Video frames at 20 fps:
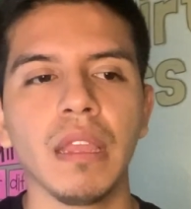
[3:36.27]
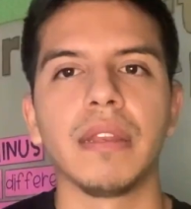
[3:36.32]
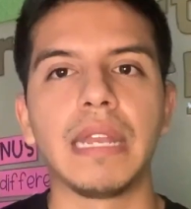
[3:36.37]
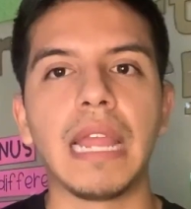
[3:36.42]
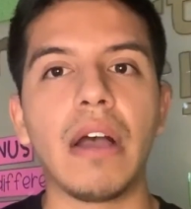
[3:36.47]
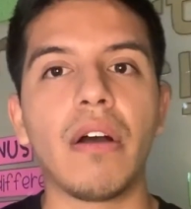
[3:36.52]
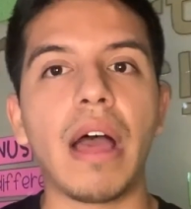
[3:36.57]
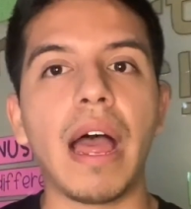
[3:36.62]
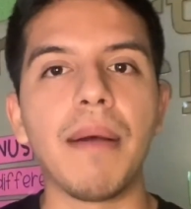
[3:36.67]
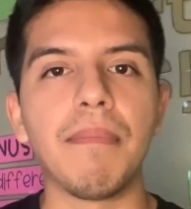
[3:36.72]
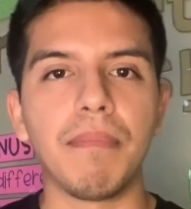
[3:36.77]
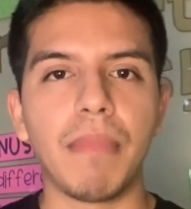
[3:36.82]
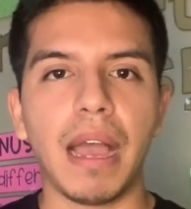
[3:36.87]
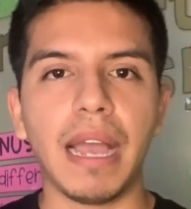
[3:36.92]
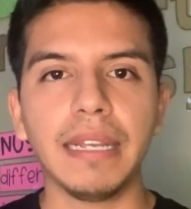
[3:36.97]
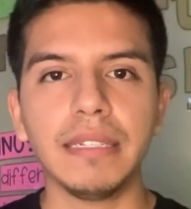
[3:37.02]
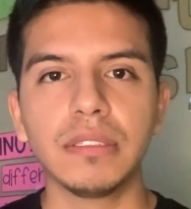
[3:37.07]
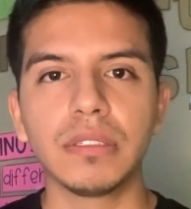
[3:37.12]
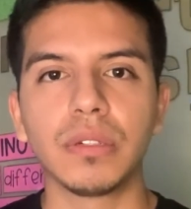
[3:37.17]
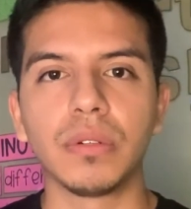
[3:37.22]
Now, at
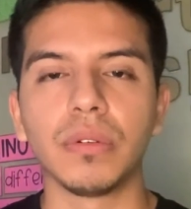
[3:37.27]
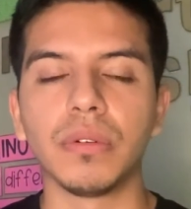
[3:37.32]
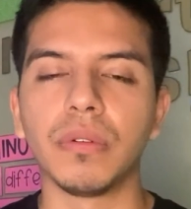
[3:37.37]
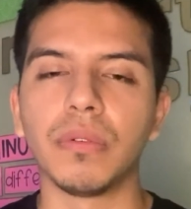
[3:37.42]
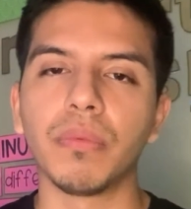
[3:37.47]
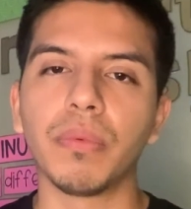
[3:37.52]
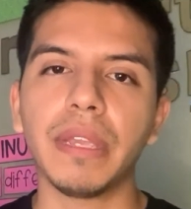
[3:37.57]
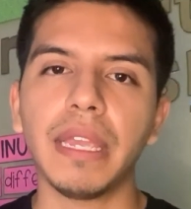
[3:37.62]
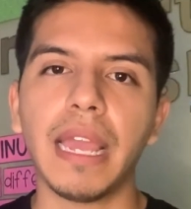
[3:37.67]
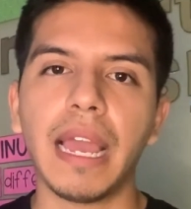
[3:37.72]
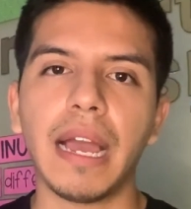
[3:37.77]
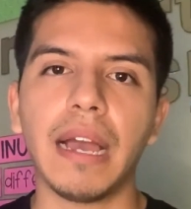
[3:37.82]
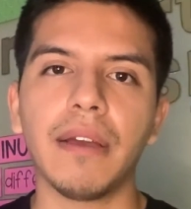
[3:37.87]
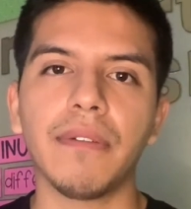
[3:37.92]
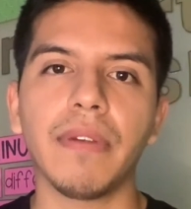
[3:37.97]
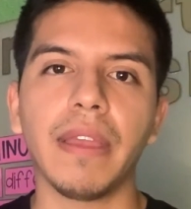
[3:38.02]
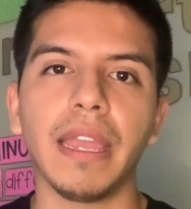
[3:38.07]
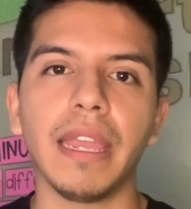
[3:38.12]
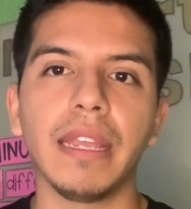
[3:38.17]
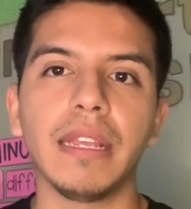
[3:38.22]
my school, we
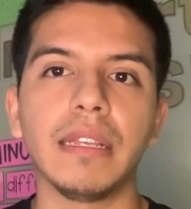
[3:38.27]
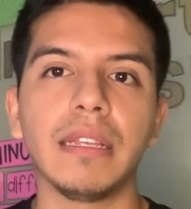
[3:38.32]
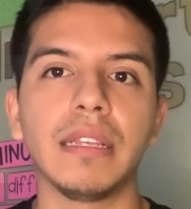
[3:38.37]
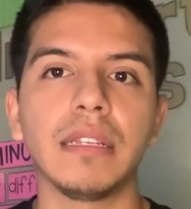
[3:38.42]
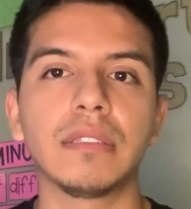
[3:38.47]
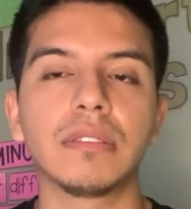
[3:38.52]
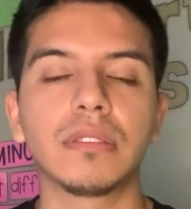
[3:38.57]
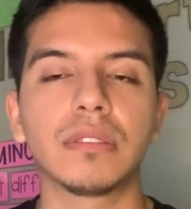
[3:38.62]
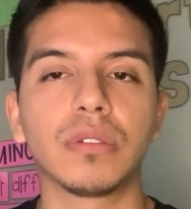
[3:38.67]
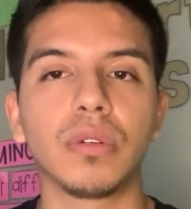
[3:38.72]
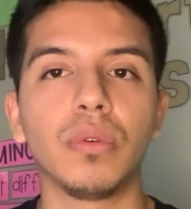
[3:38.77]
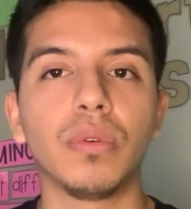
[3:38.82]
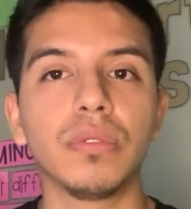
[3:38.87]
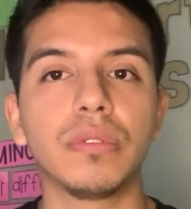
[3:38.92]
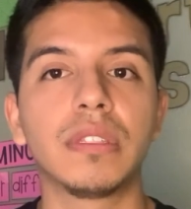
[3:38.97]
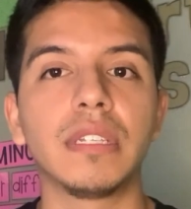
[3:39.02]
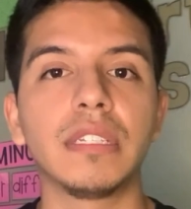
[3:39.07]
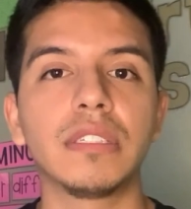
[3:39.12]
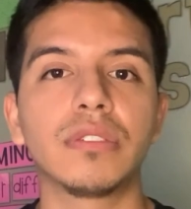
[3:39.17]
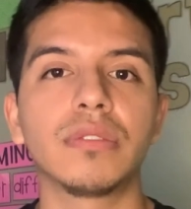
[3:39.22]
have a school
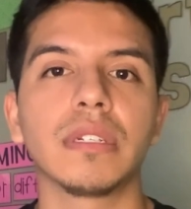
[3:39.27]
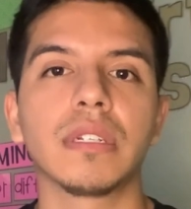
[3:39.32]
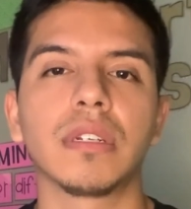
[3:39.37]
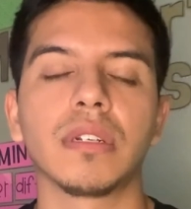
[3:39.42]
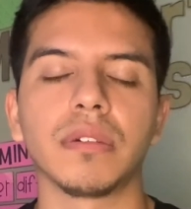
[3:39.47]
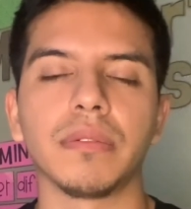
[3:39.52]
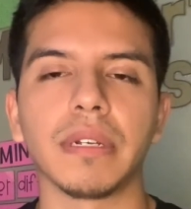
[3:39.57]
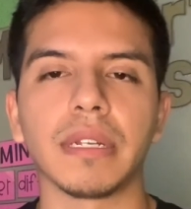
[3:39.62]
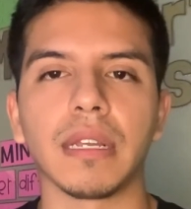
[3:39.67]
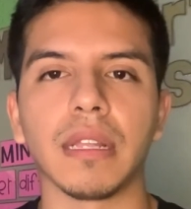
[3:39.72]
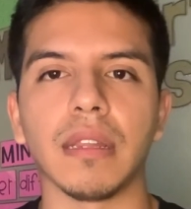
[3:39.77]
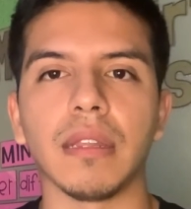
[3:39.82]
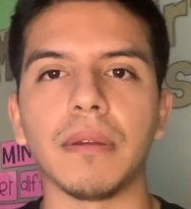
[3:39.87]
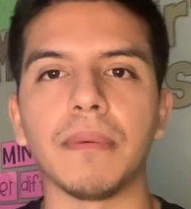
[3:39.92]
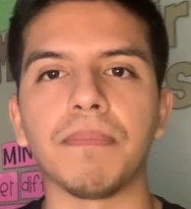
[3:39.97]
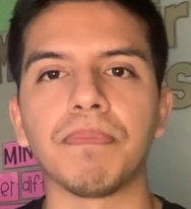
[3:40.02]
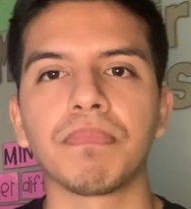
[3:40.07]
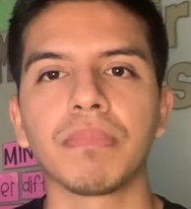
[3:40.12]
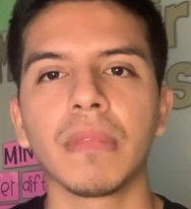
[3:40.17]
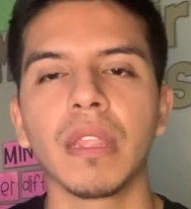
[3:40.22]
district
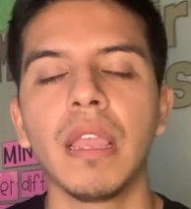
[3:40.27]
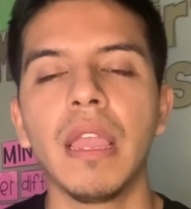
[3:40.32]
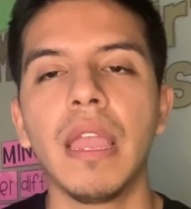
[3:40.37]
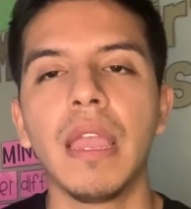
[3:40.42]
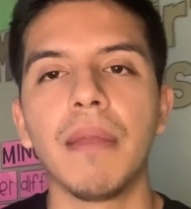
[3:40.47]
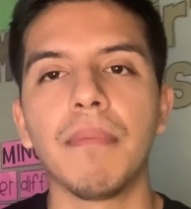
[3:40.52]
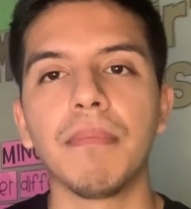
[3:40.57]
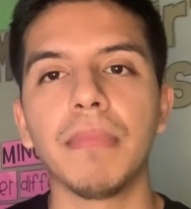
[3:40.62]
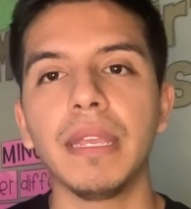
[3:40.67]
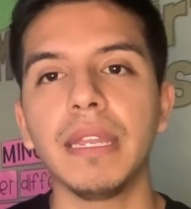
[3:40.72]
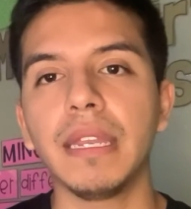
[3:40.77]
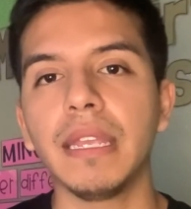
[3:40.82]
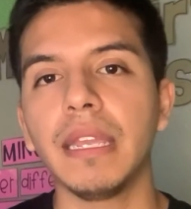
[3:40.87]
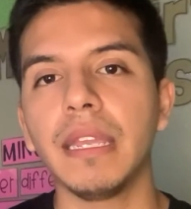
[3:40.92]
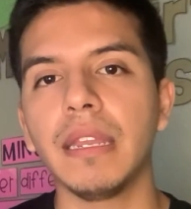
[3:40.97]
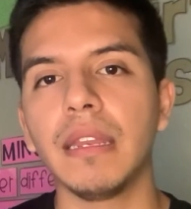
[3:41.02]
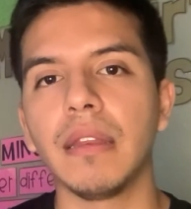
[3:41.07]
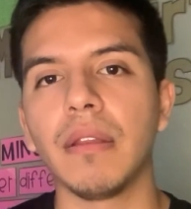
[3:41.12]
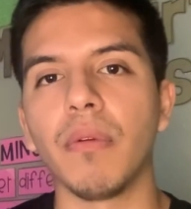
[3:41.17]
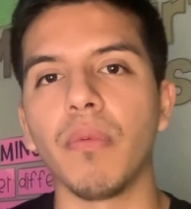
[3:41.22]
curriculum,
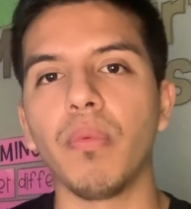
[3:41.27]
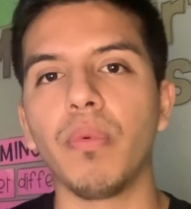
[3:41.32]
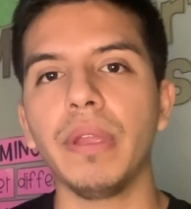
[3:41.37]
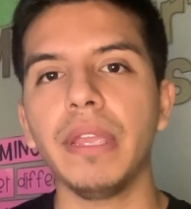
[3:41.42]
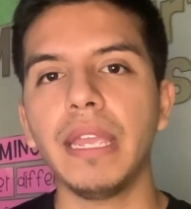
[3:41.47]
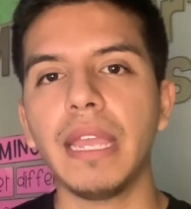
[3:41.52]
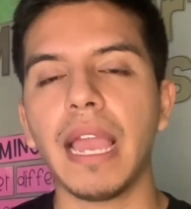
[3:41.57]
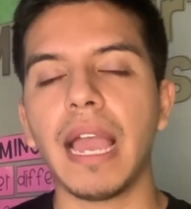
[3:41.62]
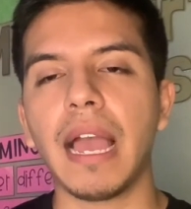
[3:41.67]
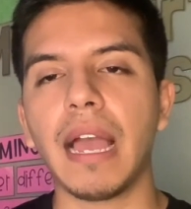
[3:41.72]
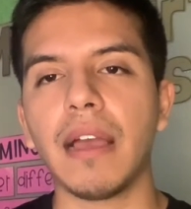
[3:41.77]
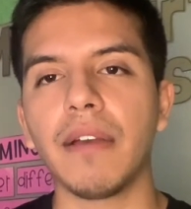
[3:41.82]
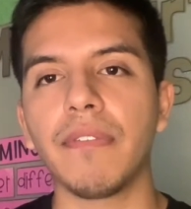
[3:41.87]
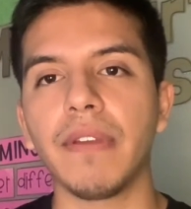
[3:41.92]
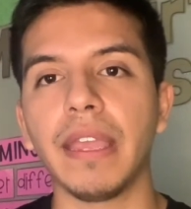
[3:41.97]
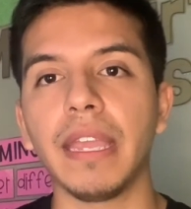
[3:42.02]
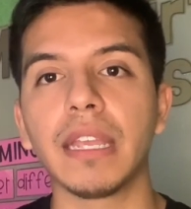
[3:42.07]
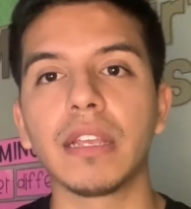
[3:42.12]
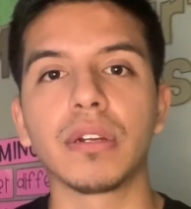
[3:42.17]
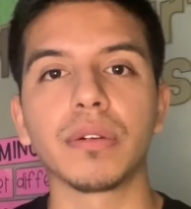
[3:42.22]
meaning we have
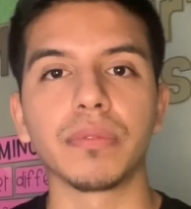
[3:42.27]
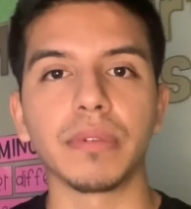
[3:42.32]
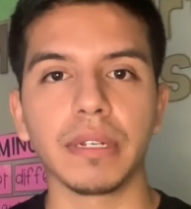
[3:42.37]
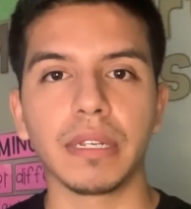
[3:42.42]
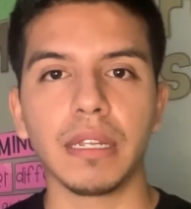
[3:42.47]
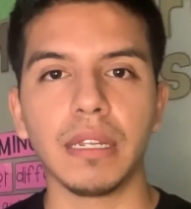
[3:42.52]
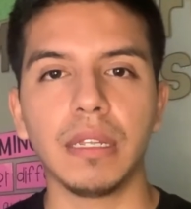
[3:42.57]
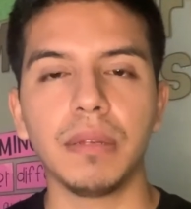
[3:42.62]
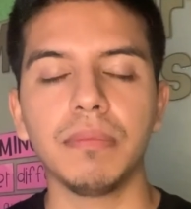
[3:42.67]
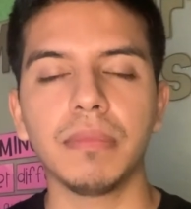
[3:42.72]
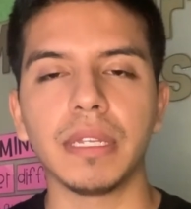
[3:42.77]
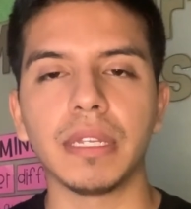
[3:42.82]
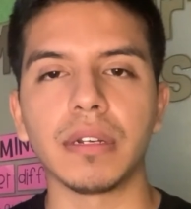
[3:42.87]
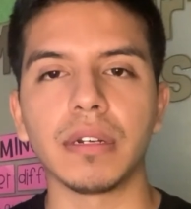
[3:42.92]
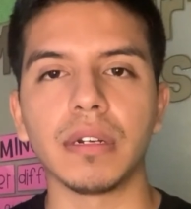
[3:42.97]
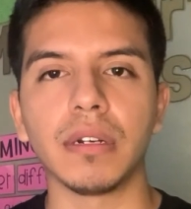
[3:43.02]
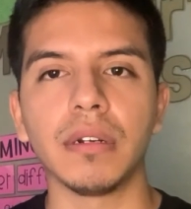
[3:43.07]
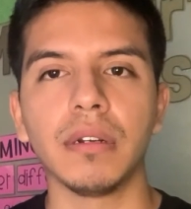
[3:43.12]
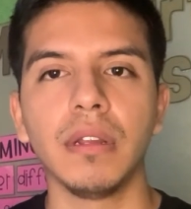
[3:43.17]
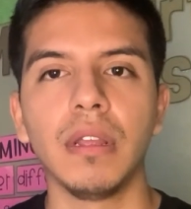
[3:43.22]
a curriculum
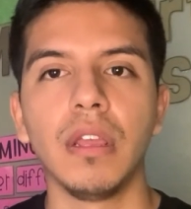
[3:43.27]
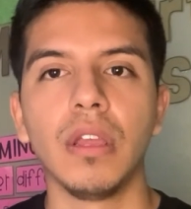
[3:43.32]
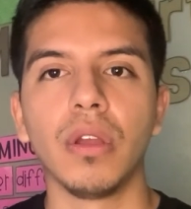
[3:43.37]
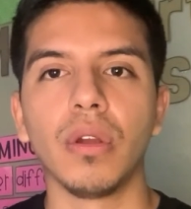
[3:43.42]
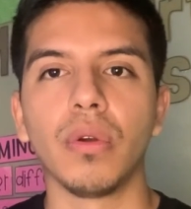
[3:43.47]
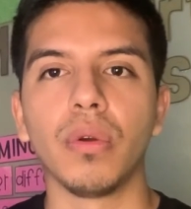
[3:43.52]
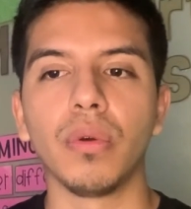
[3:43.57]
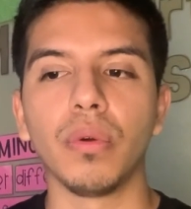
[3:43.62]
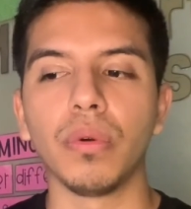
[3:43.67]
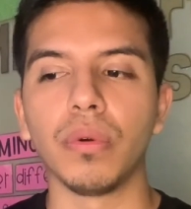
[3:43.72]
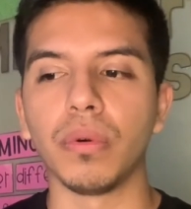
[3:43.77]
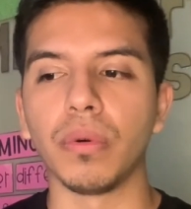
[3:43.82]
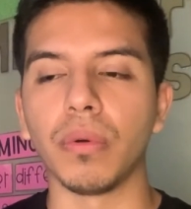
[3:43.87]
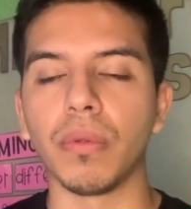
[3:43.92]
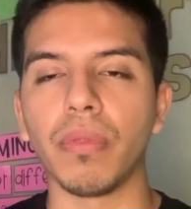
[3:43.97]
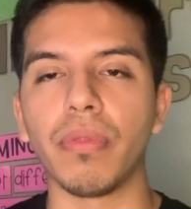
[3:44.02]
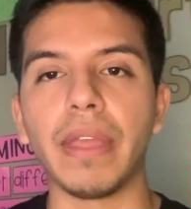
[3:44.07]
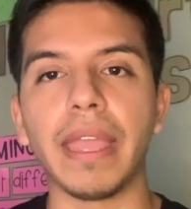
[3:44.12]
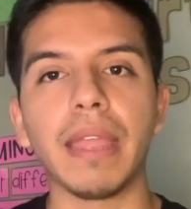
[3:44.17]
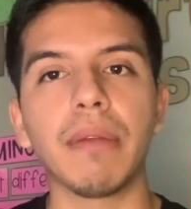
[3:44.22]
leader
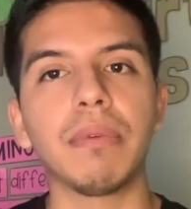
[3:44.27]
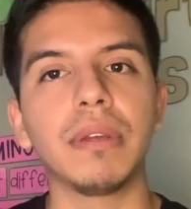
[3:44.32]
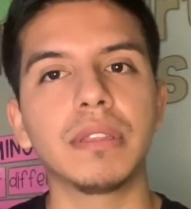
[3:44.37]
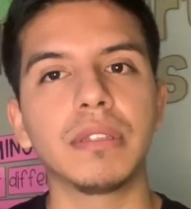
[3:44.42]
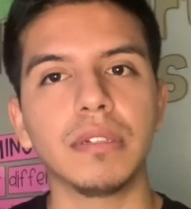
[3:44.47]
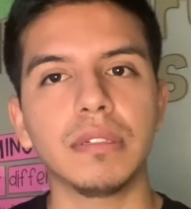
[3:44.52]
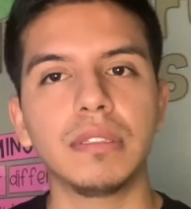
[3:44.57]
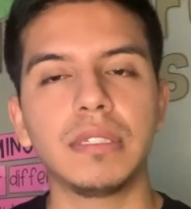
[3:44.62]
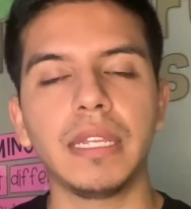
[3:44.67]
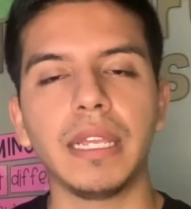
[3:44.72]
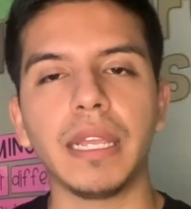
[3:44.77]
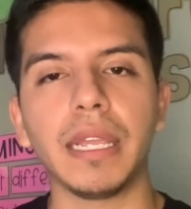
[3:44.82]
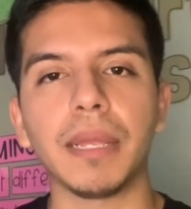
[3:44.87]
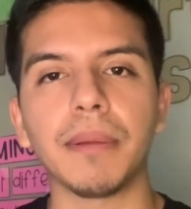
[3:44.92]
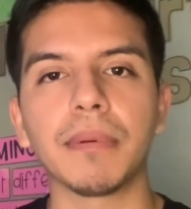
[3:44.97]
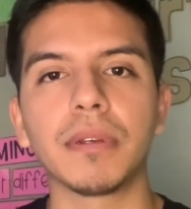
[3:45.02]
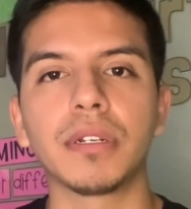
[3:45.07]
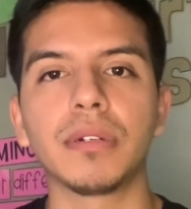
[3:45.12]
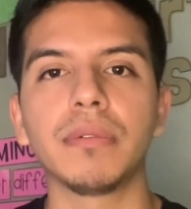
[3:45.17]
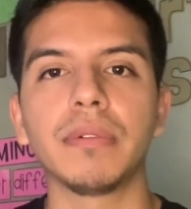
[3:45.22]
who they with their
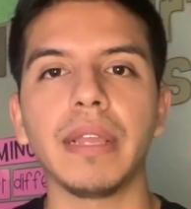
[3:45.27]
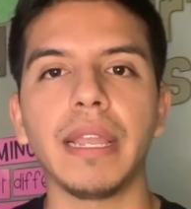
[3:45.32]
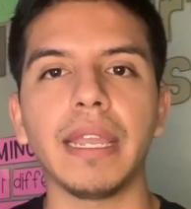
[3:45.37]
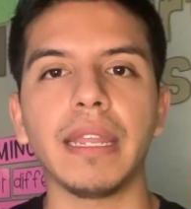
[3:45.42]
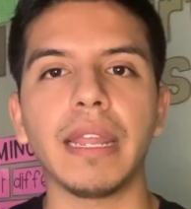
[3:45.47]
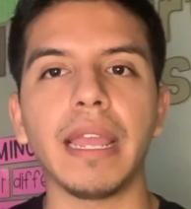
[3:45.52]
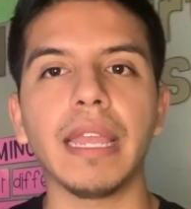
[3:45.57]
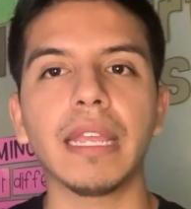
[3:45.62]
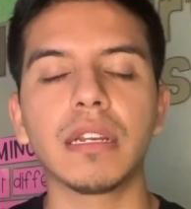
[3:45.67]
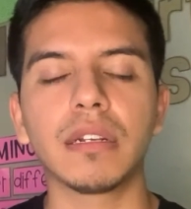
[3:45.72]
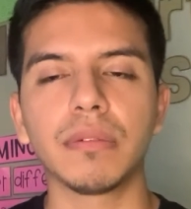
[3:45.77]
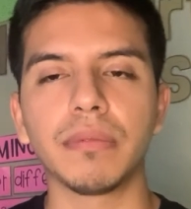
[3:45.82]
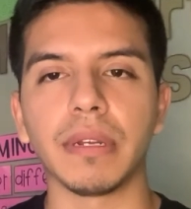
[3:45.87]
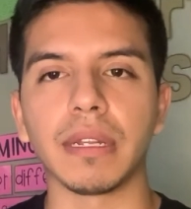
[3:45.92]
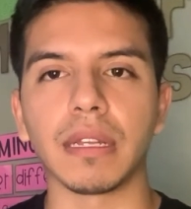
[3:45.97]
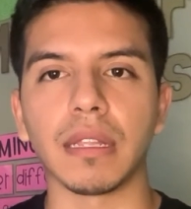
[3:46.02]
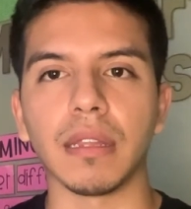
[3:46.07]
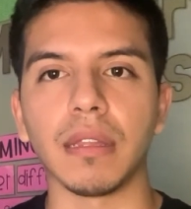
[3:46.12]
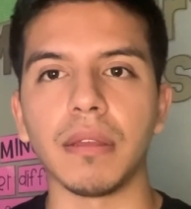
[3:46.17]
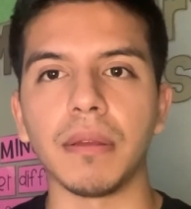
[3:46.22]
team create a
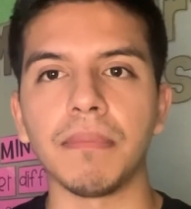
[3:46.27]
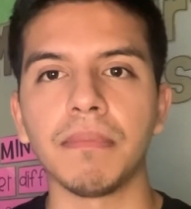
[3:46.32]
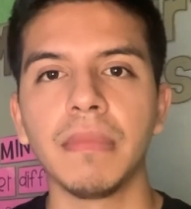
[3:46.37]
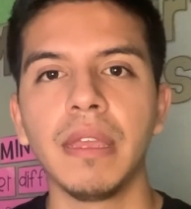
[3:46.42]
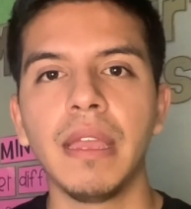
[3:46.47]
curriculum.